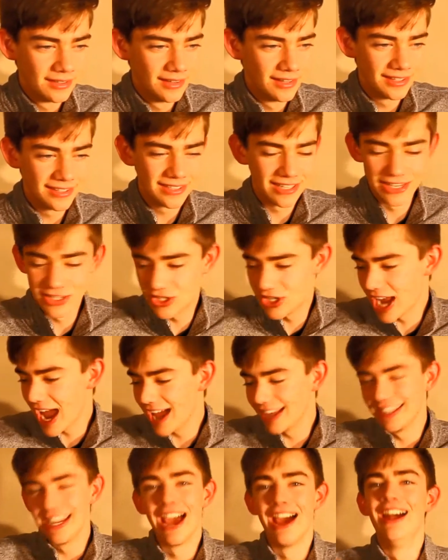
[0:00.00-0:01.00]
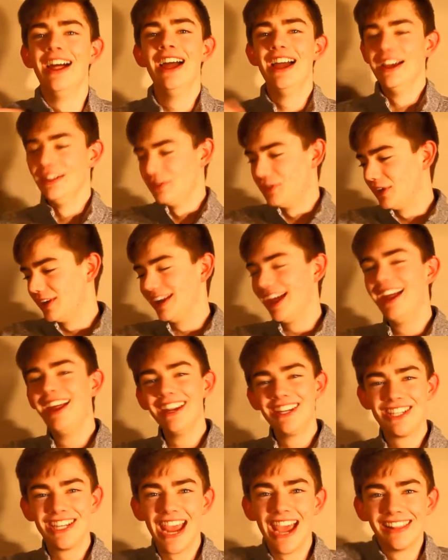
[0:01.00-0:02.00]
Like, and she had, yeah,
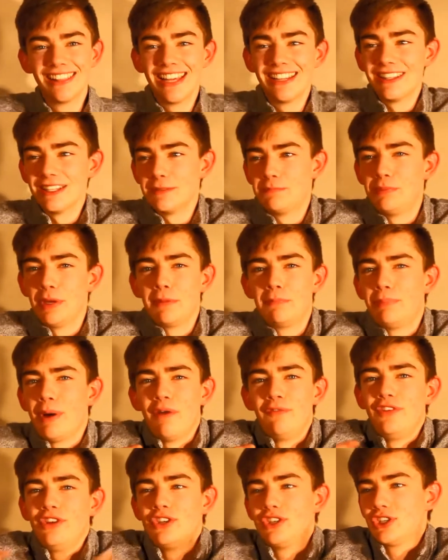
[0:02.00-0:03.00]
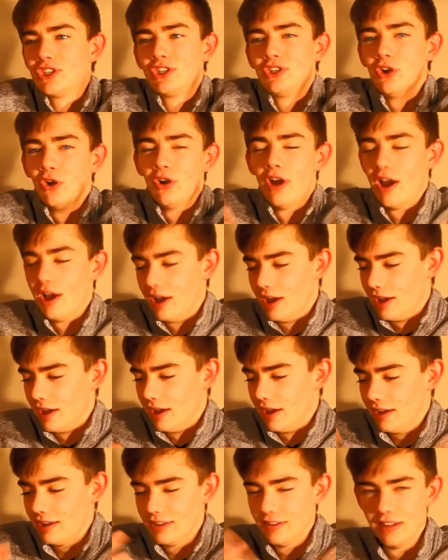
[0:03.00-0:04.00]
she had like this big puffy
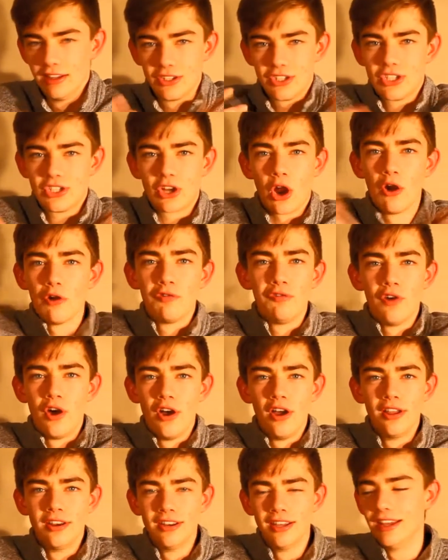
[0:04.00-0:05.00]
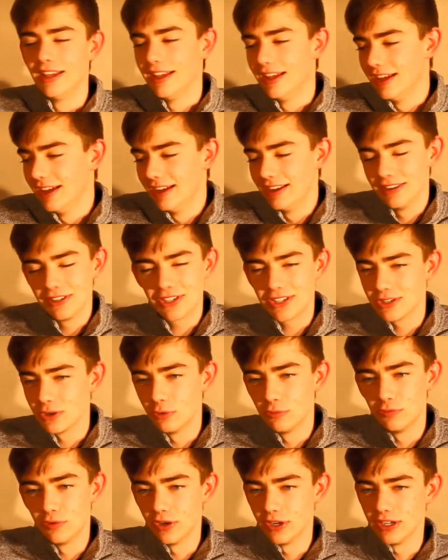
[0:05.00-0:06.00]
scarf on. It's
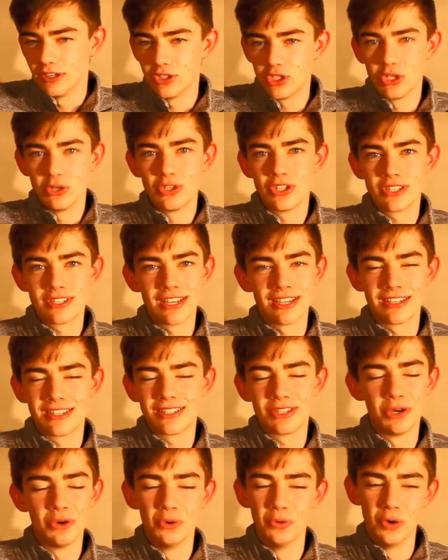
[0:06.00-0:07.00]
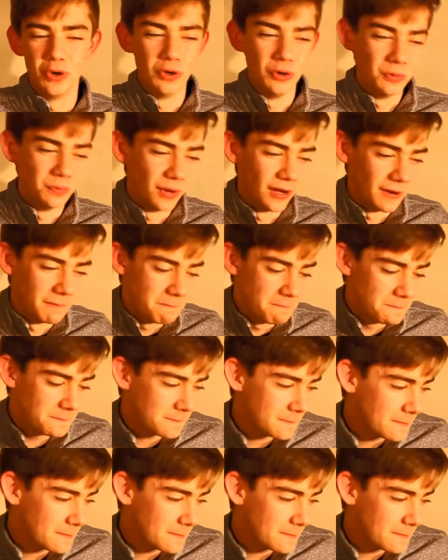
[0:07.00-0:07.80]
so funny. She was just like so rude, but